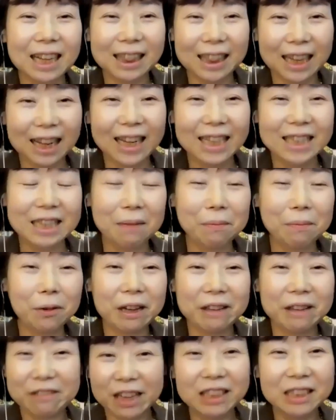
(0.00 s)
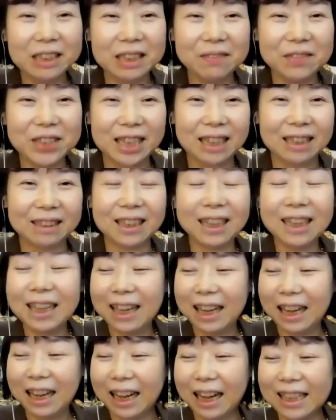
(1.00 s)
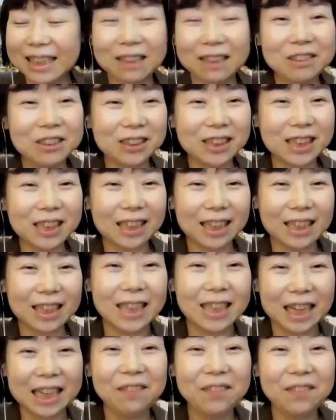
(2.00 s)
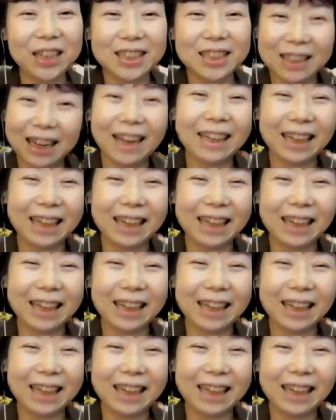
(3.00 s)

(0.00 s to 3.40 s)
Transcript: allies are more effective than sanctions against enemies,